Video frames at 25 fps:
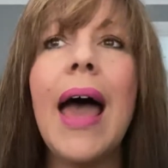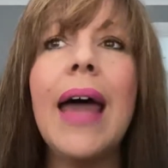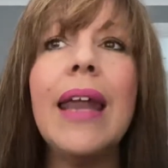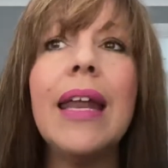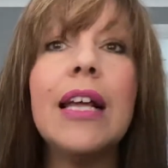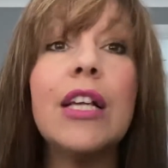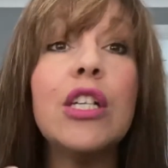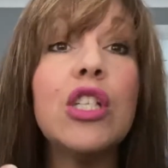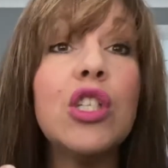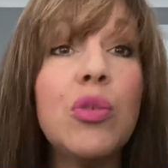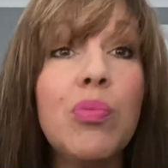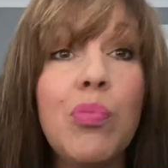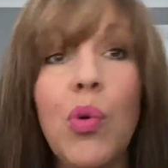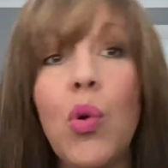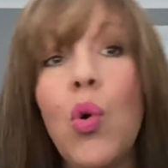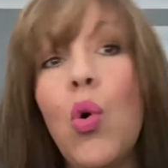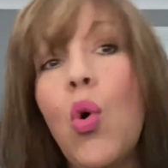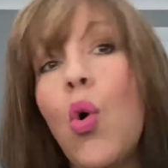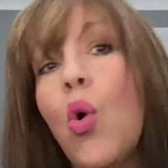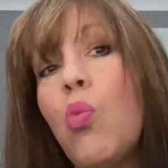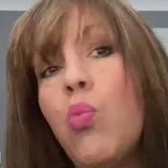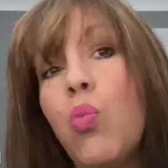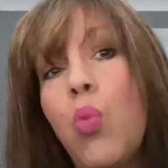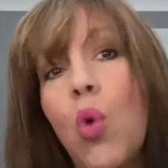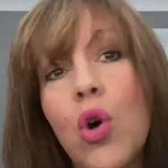
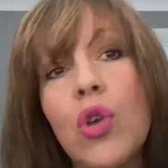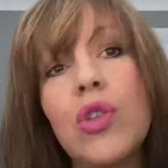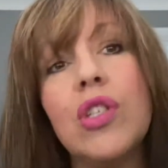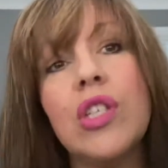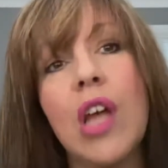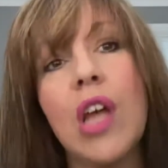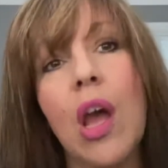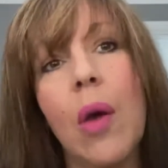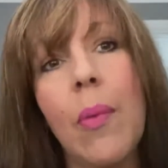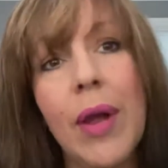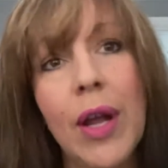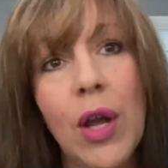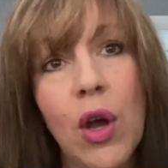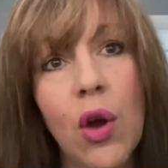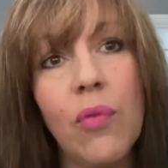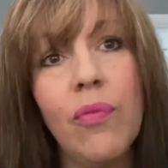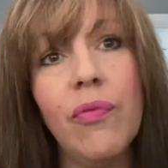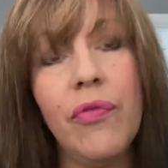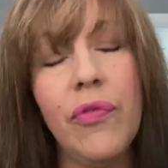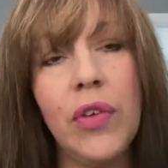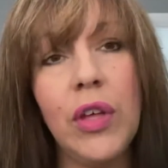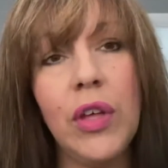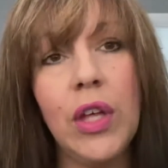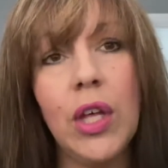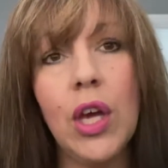explore what's going
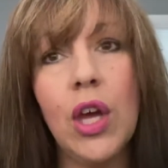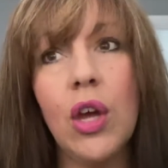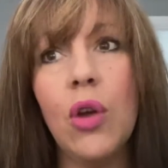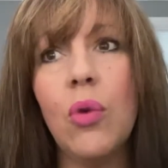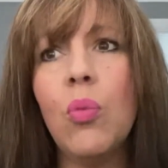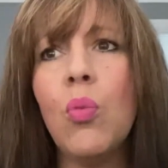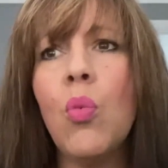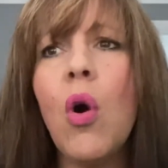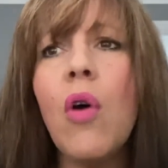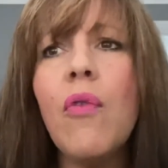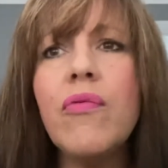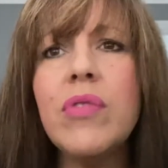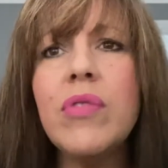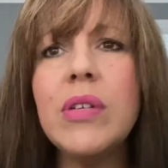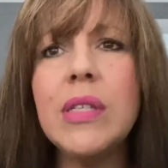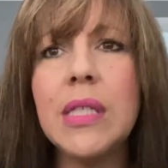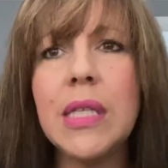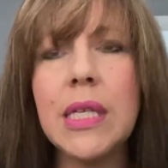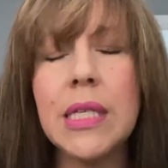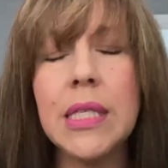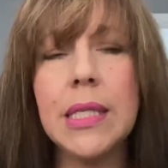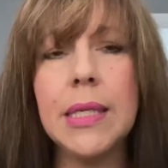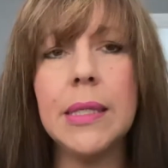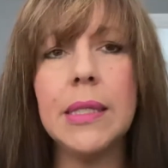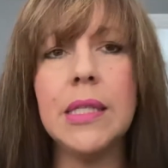on for you. What
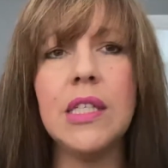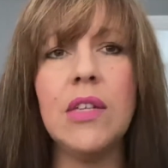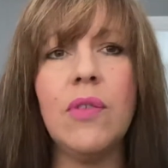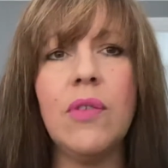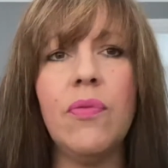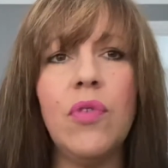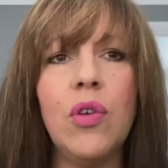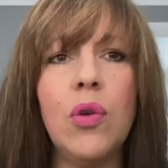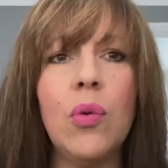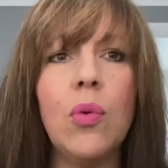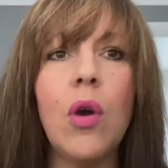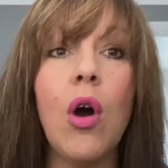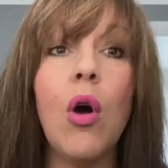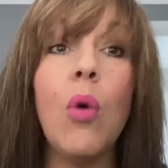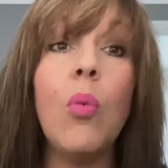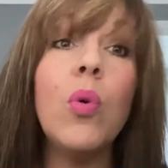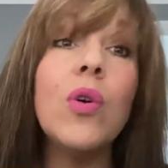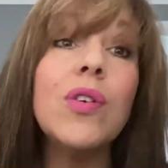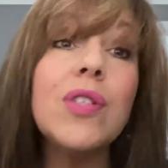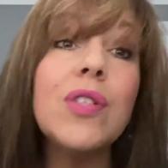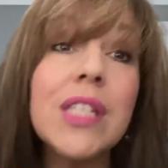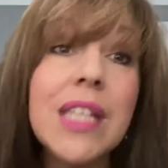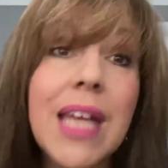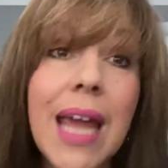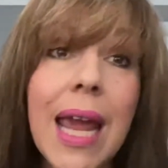resistance have you got?
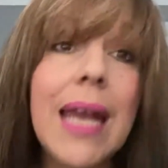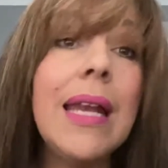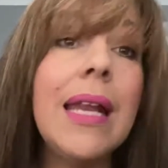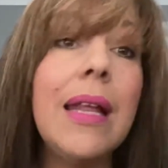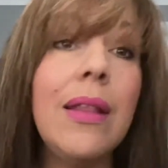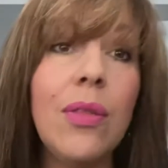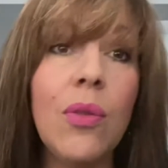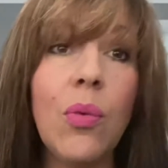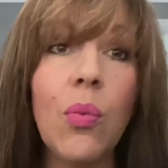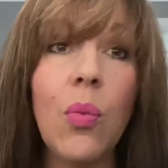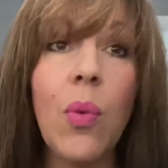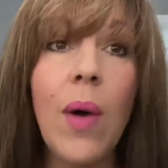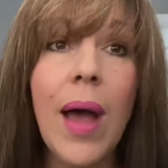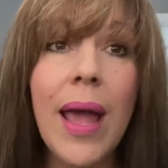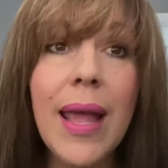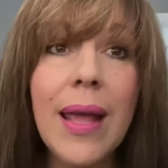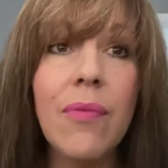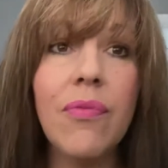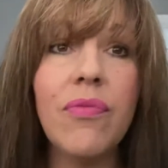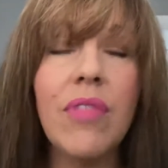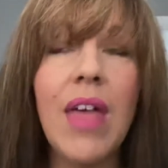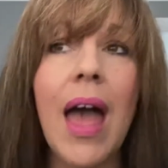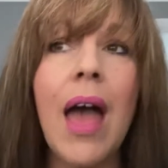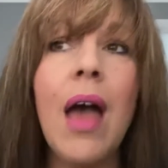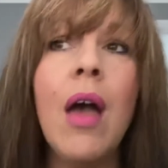What's getting in the way
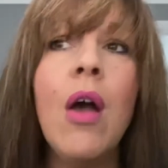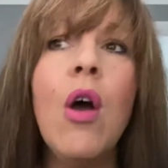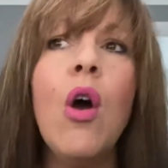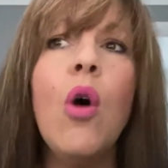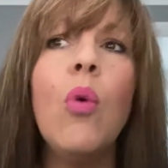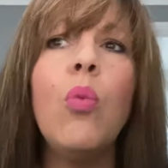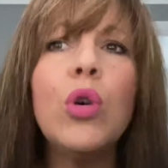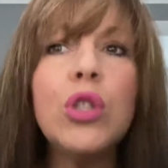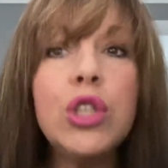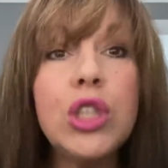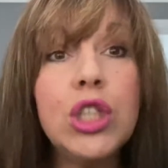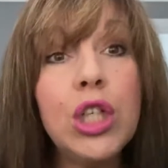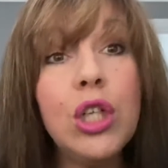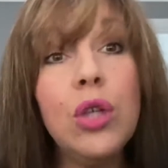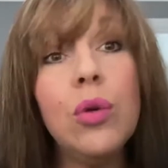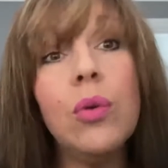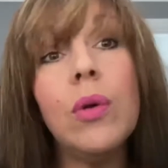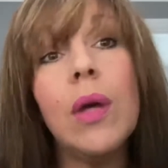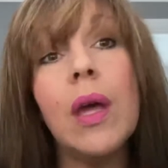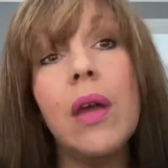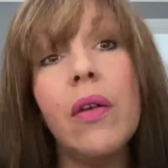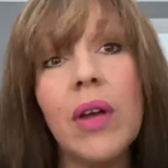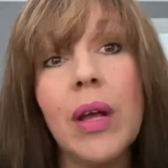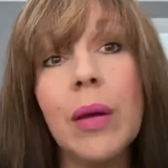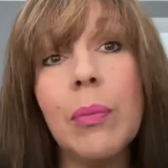of that? What are you
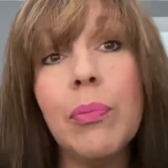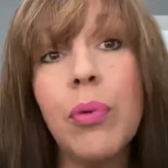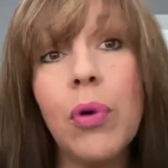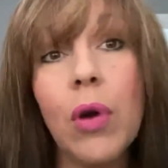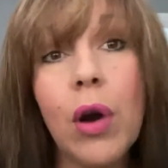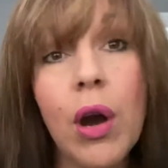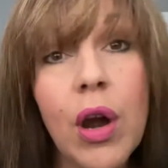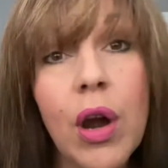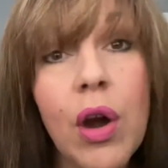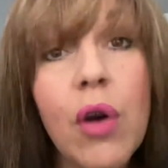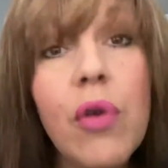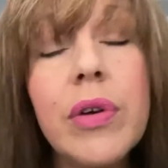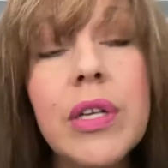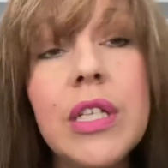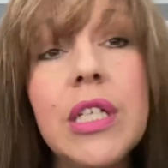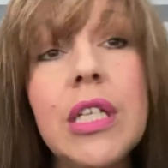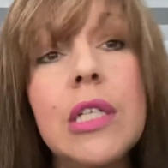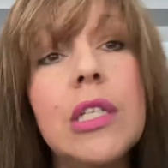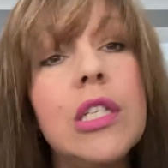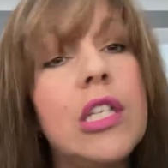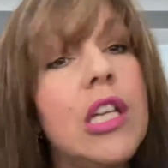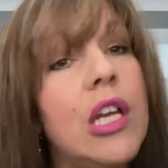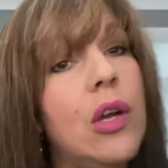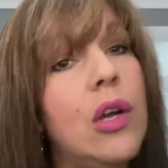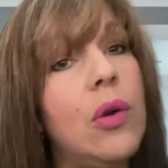giving
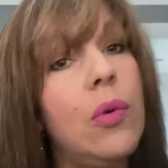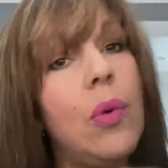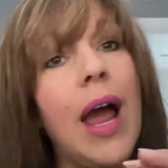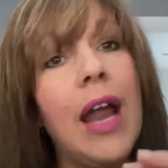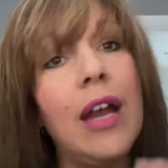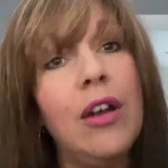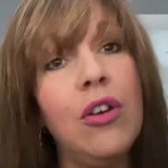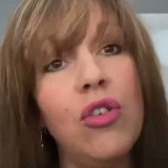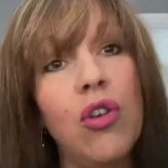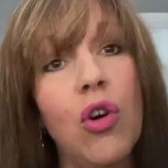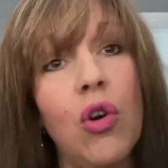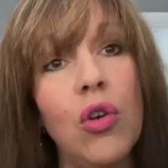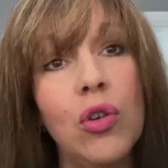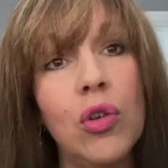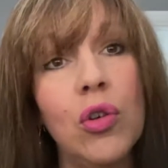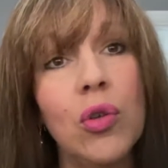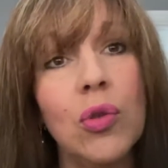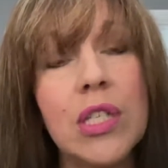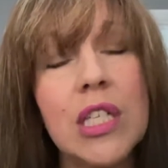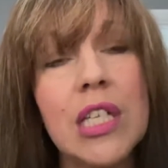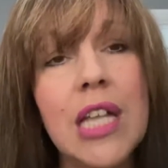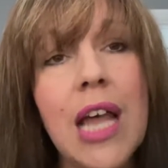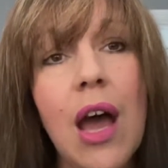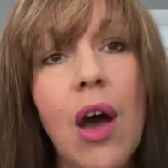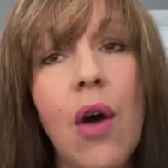priority to and not
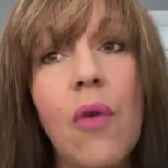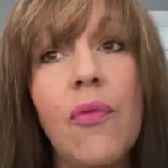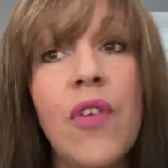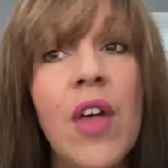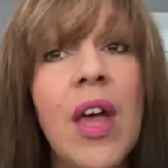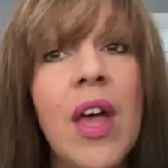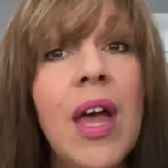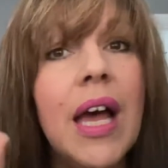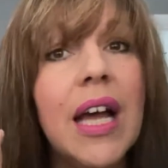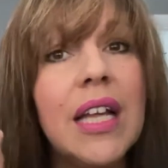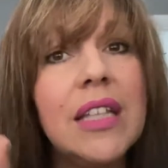yourself?